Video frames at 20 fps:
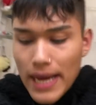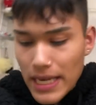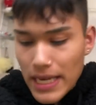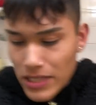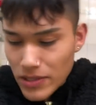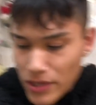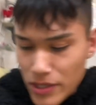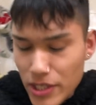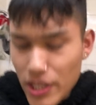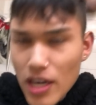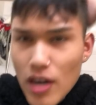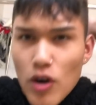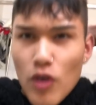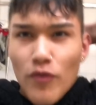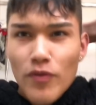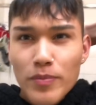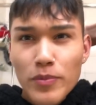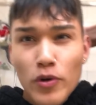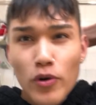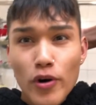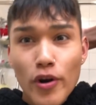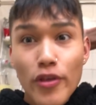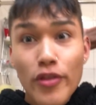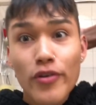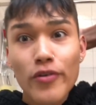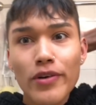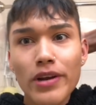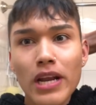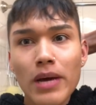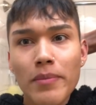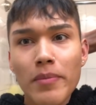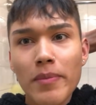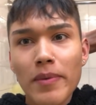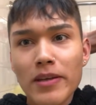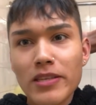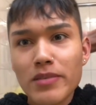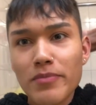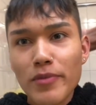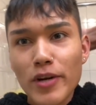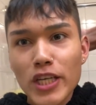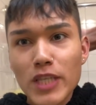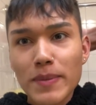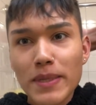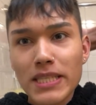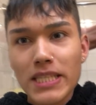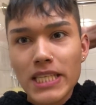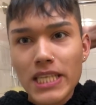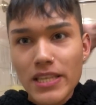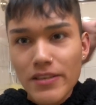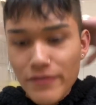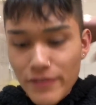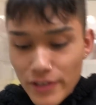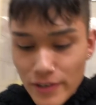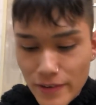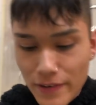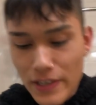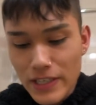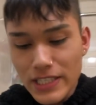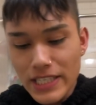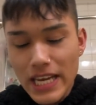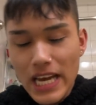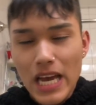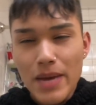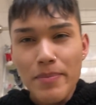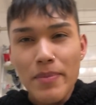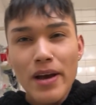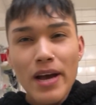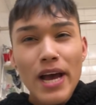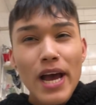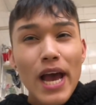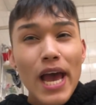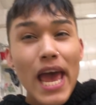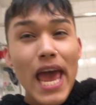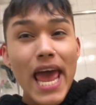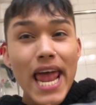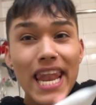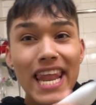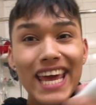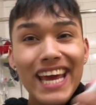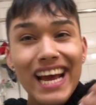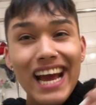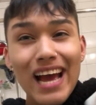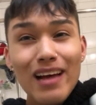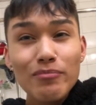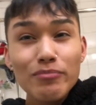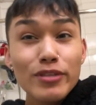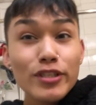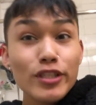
So I just got home from the ortho and I'm about to brush my teeth for the first time and like I'm